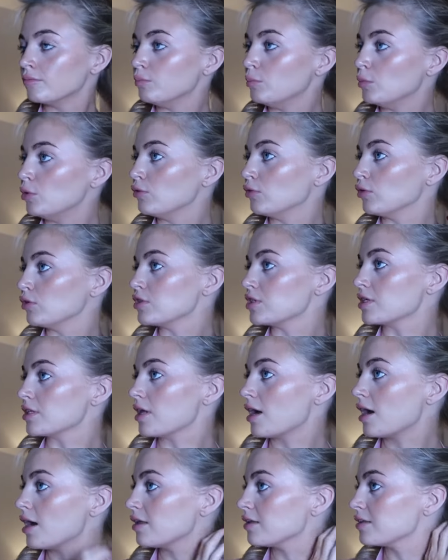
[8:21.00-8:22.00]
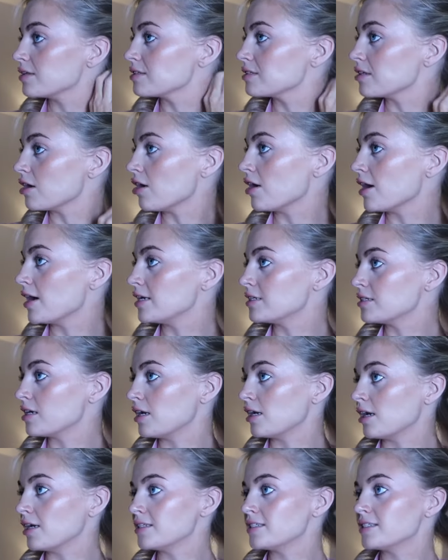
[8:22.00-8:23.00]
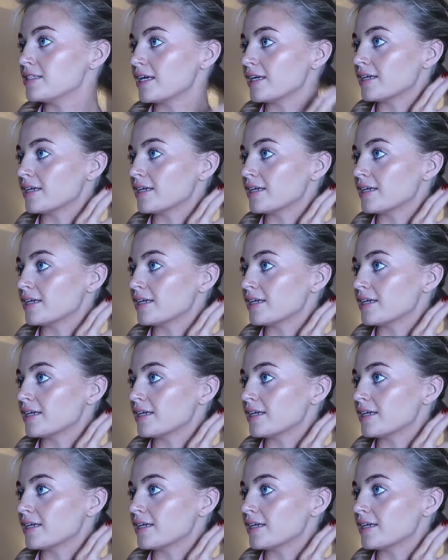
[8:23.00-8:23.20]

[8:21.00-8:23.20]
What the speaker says: move on to the other side. I like to